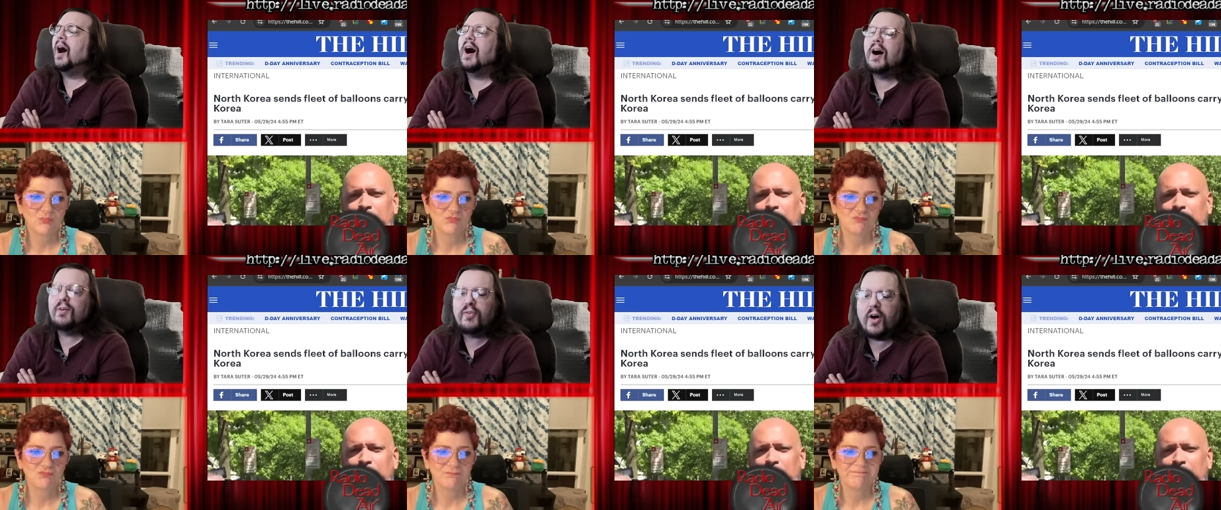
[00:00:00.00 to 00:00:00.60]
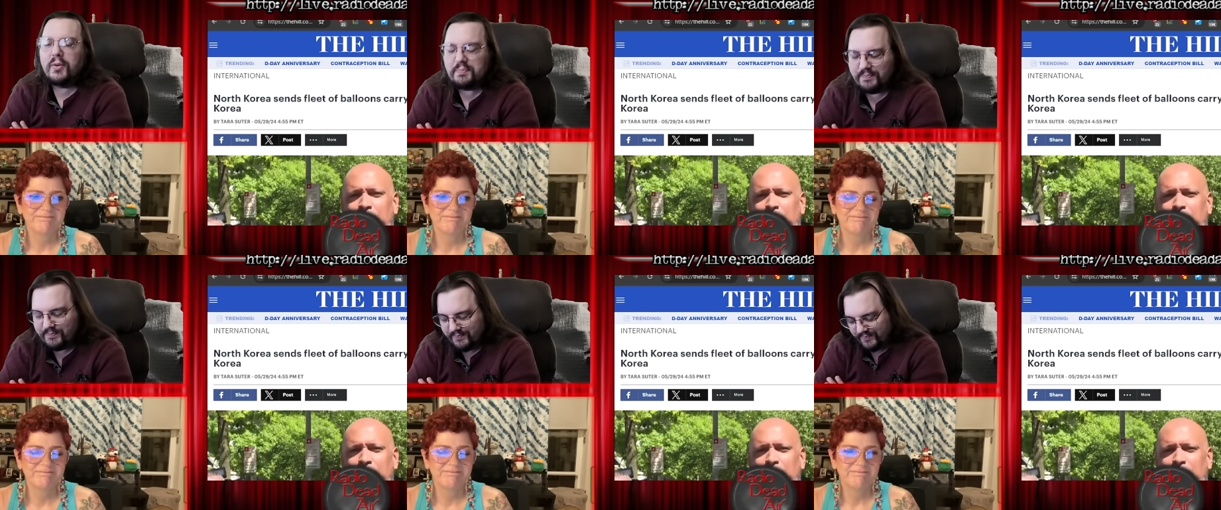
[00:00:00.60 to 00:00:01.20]
Speaker 1: of
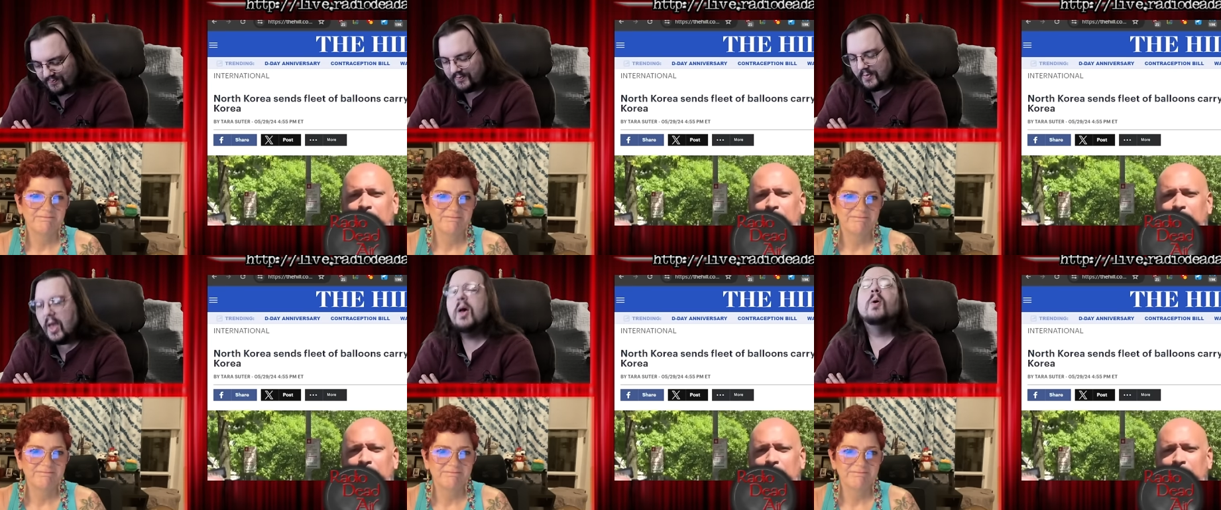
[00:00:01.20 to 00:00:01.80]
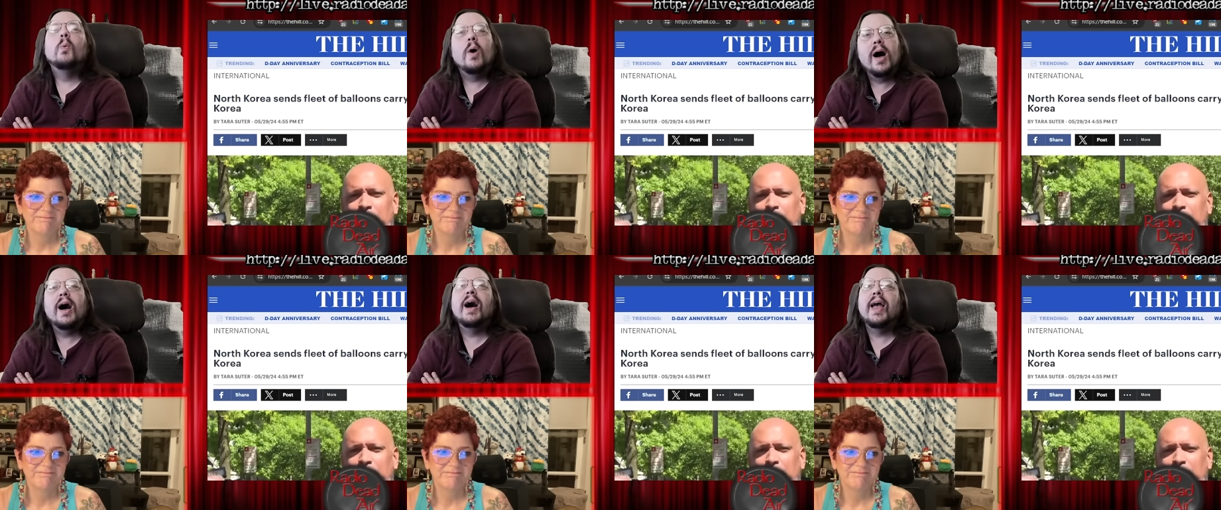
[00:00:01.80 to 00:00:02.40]

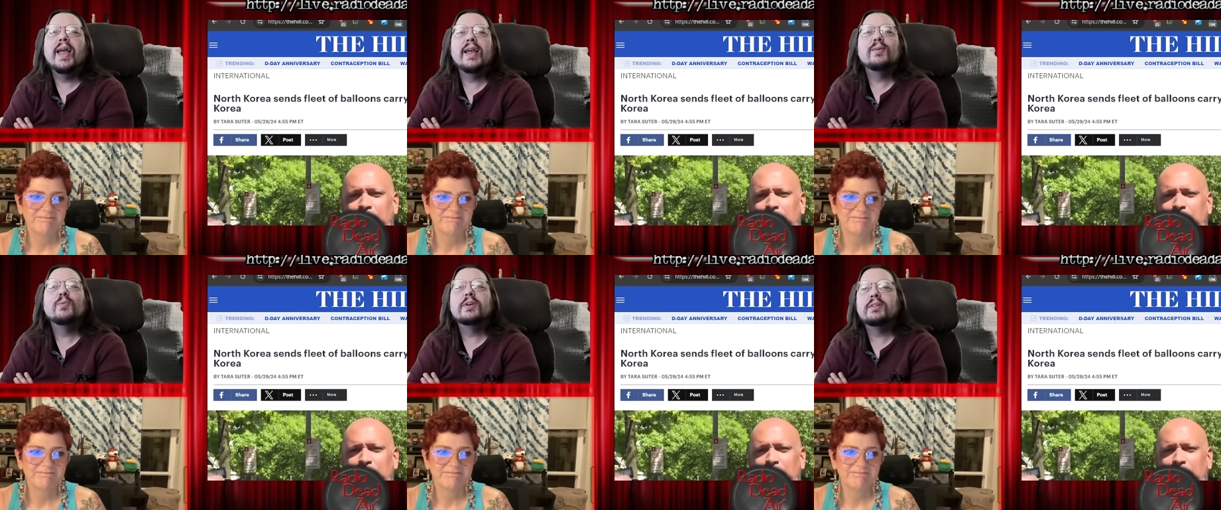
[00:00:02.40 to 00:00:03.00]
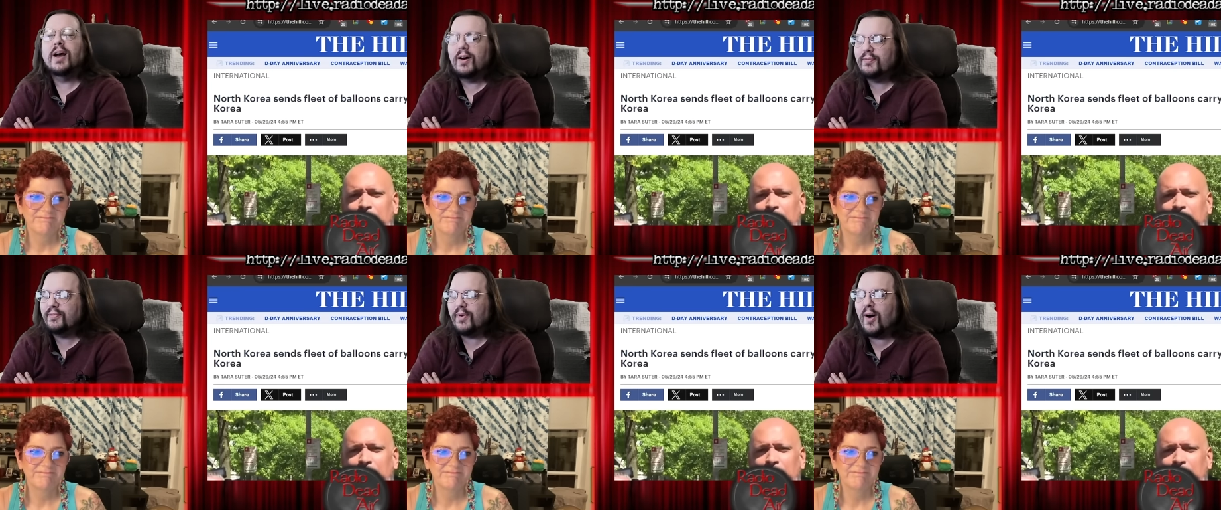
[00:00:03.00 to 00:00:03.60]
why would of
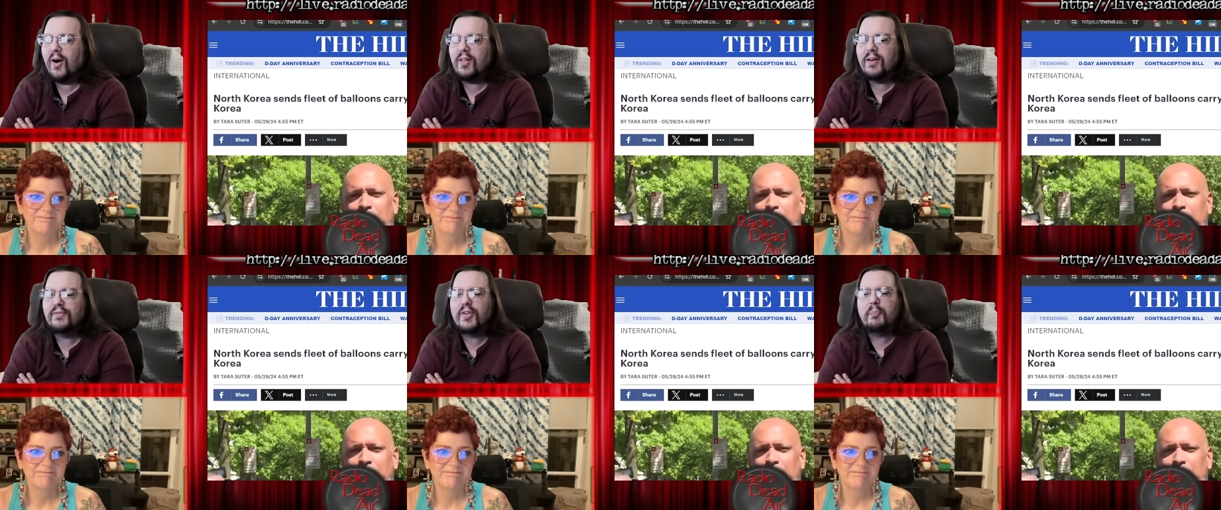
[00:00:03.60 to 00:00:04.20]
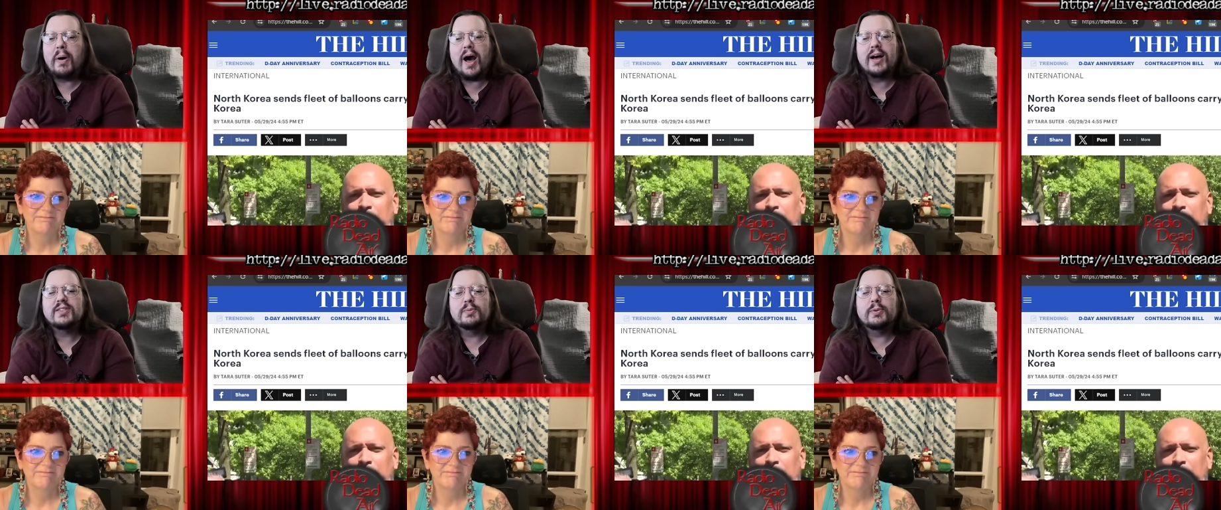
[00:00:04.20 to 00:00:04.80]
all of the
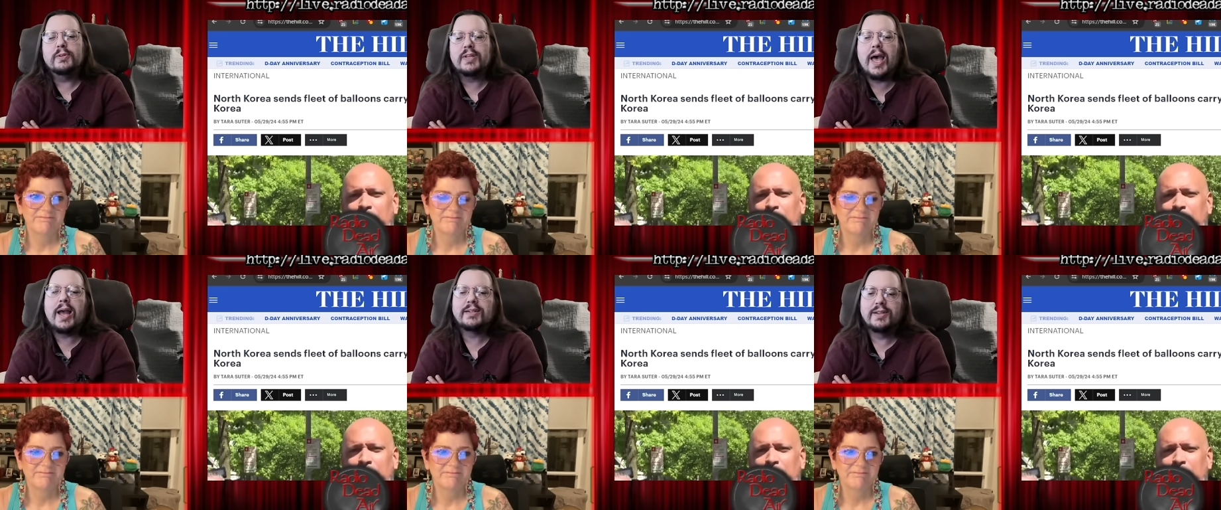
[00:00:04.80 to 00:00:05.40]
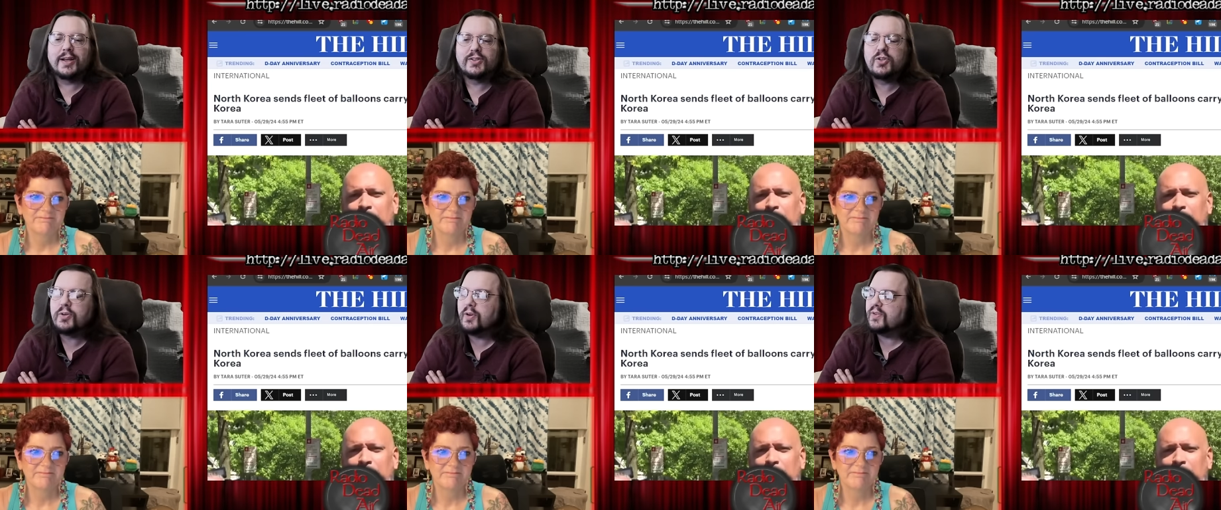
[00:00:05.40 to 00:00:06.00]
possible tactics
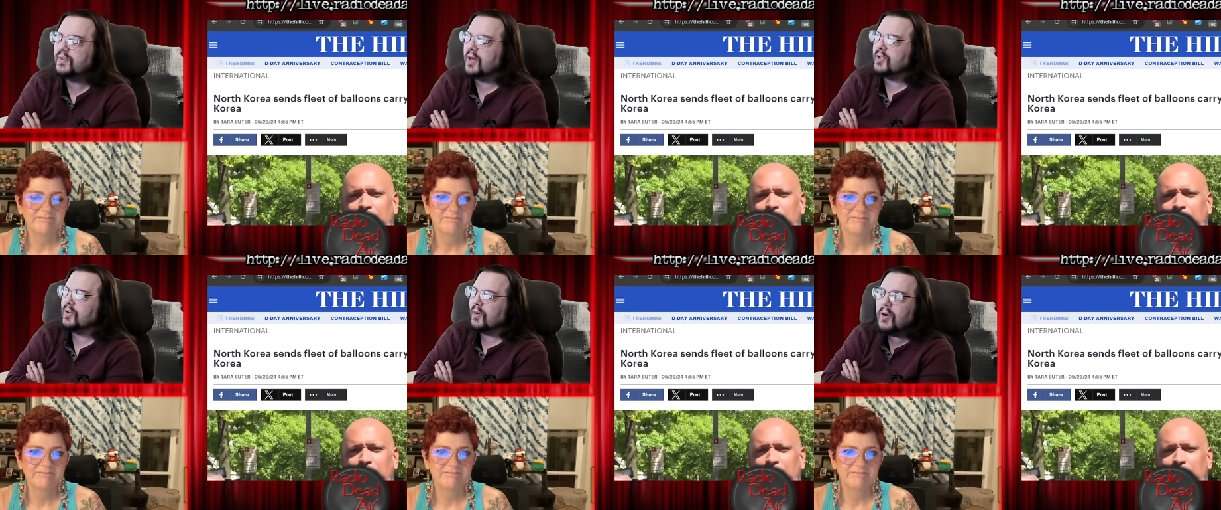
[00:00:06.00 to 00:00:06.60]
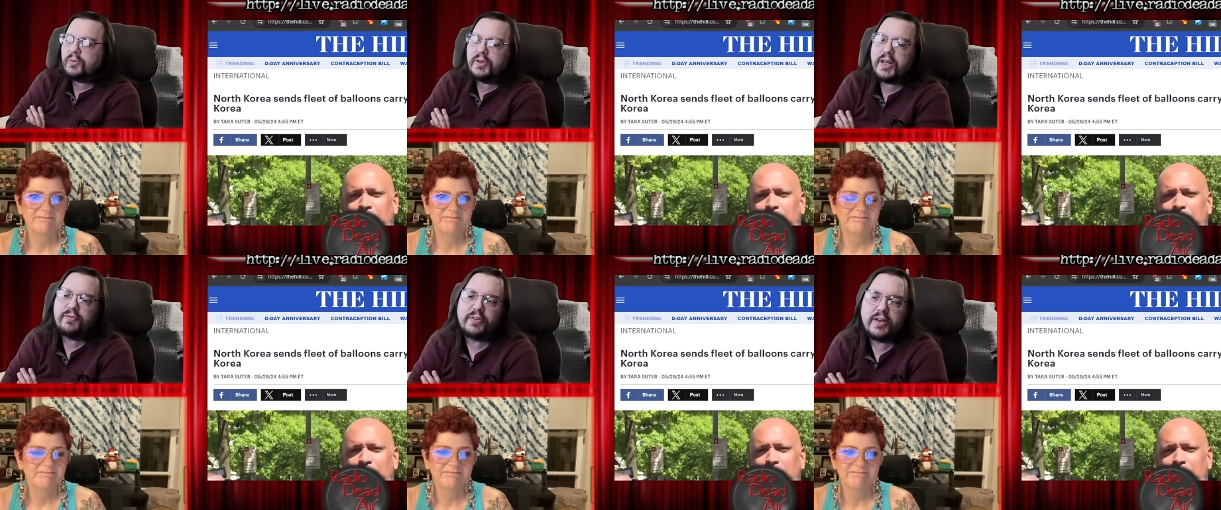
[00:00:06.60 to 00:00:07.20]
you could have set your own
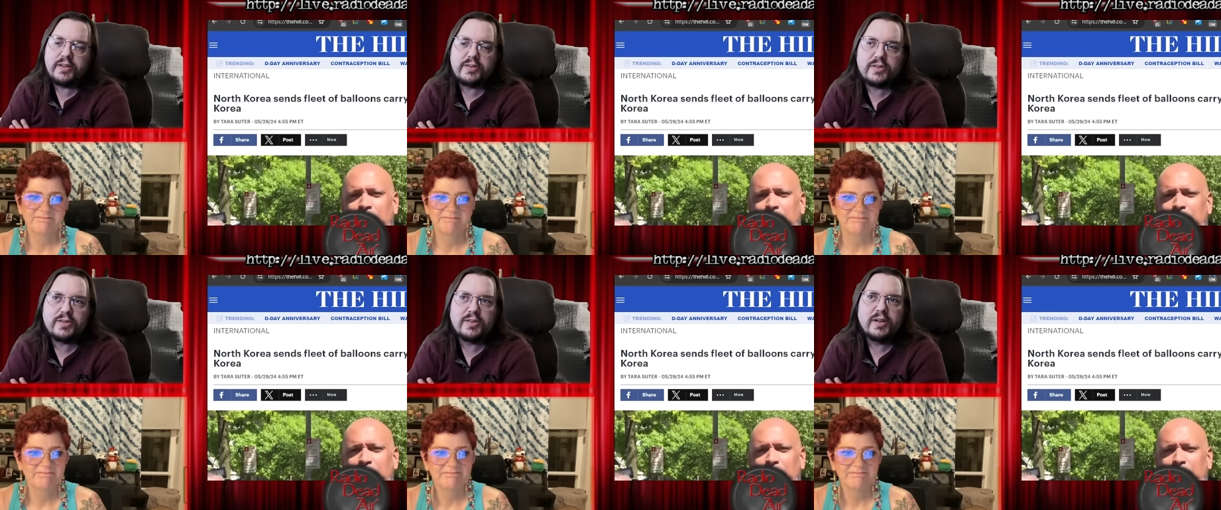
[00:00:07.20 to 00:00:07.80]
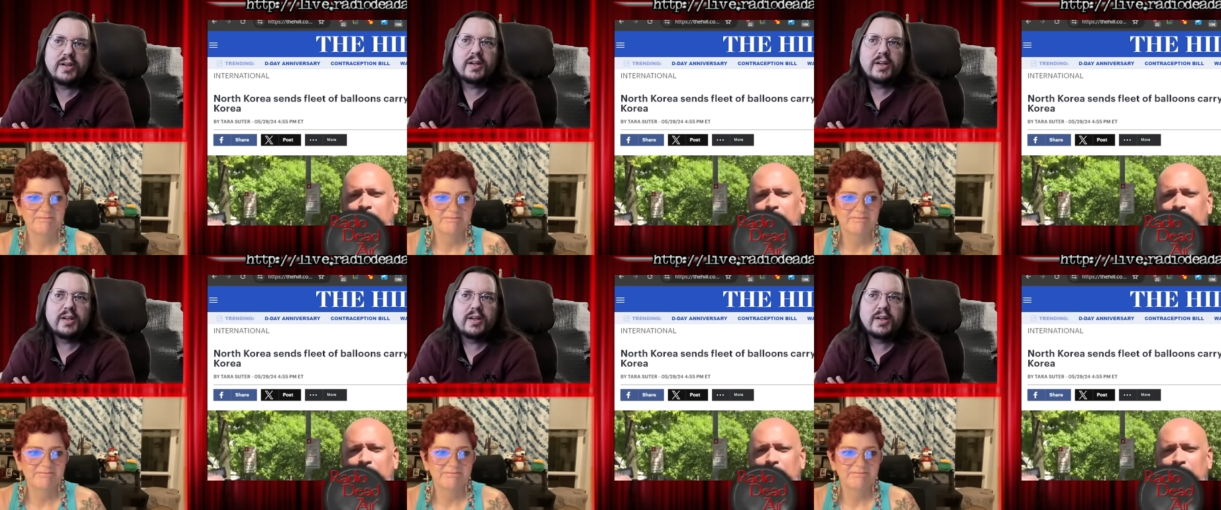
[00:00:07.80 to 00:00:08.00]
leaflets